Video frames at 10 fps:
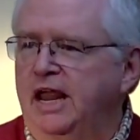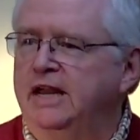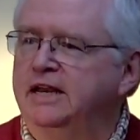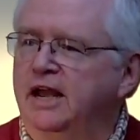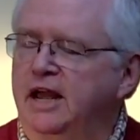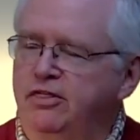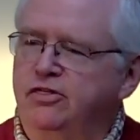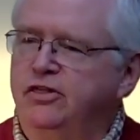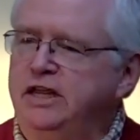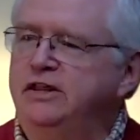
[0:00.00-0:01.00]
And I
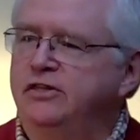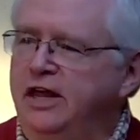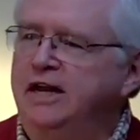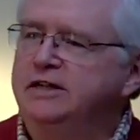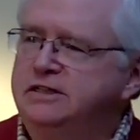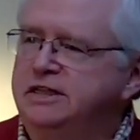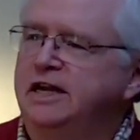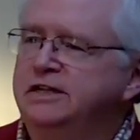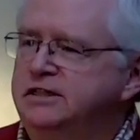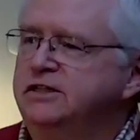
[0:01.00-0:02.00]
think that is
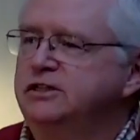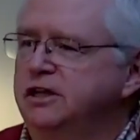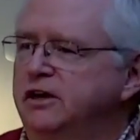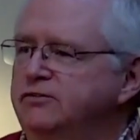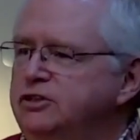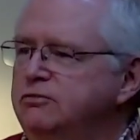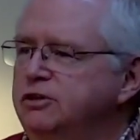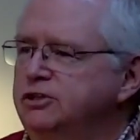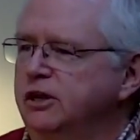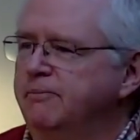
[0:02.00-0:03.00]
the essence of
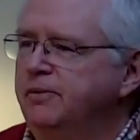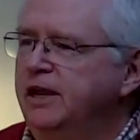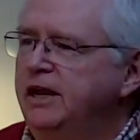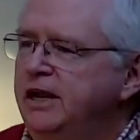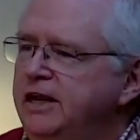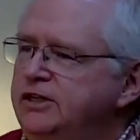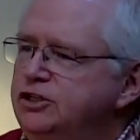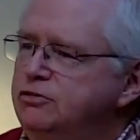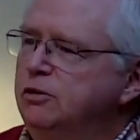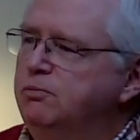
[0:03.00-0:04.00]
stewardship. It is
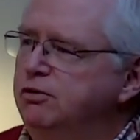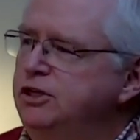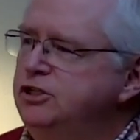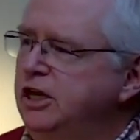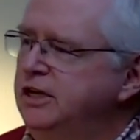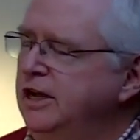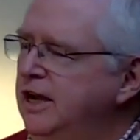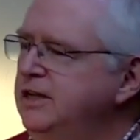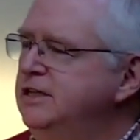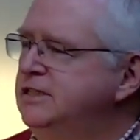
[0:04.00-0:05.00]
to appreciate,
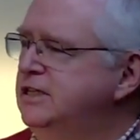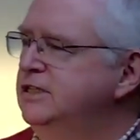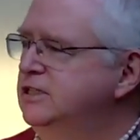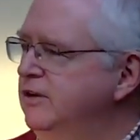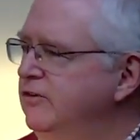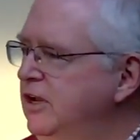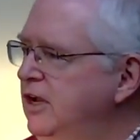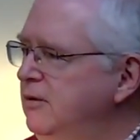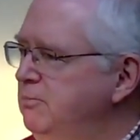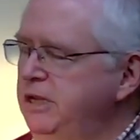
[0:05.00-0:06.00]
not in the sense of
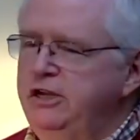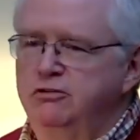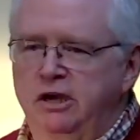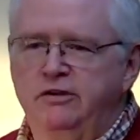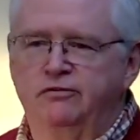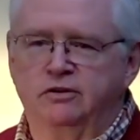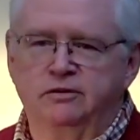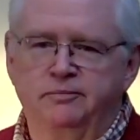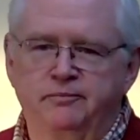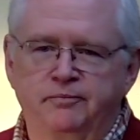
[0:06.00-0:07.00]
being
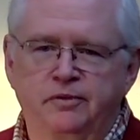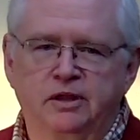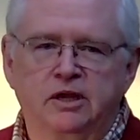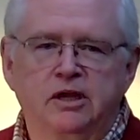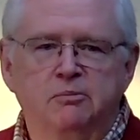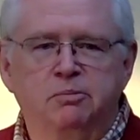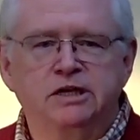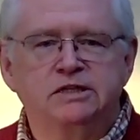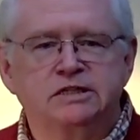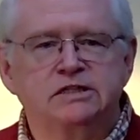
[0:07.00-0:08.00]
grateful,
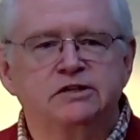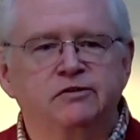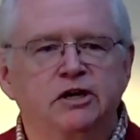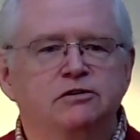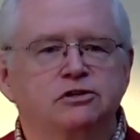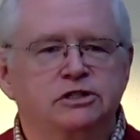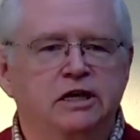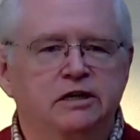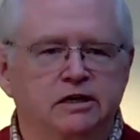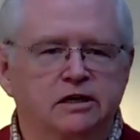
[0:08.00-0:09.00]
but in the sense of
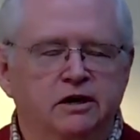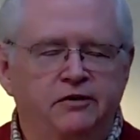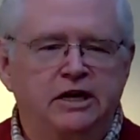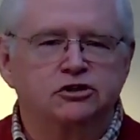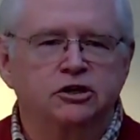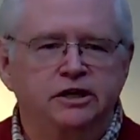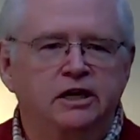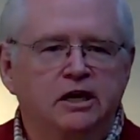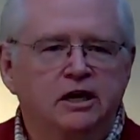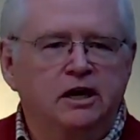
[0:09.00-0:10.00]
understanding, of
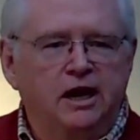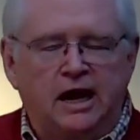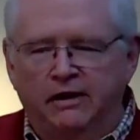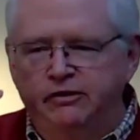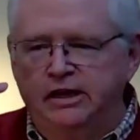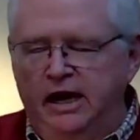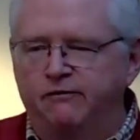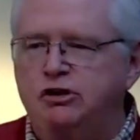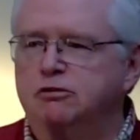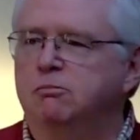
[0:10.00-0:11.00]
actually
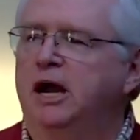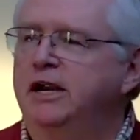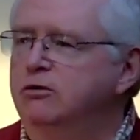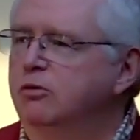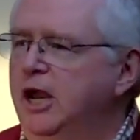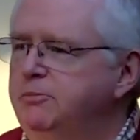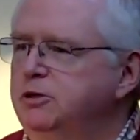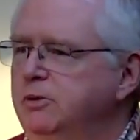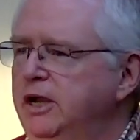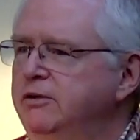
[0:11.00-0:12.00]
having your mind wrapped
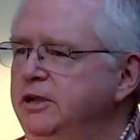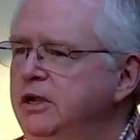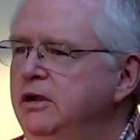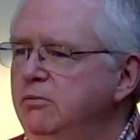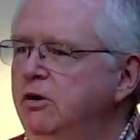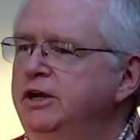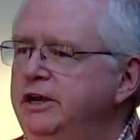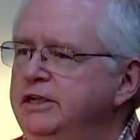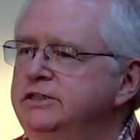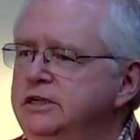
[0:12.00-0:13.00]
around what
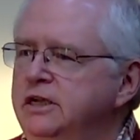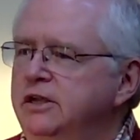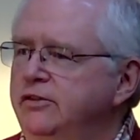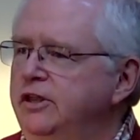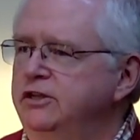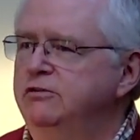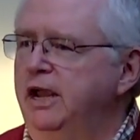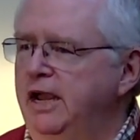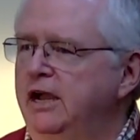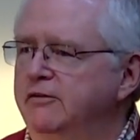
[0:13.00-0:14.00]
it is that you
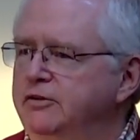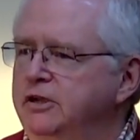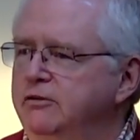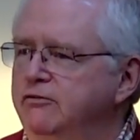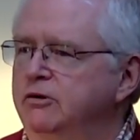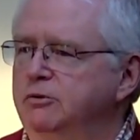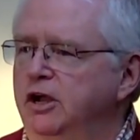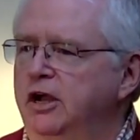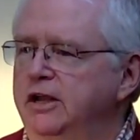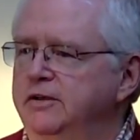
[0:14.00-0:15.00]
have from
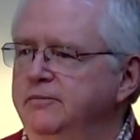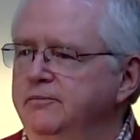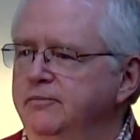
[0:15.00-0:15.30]
God.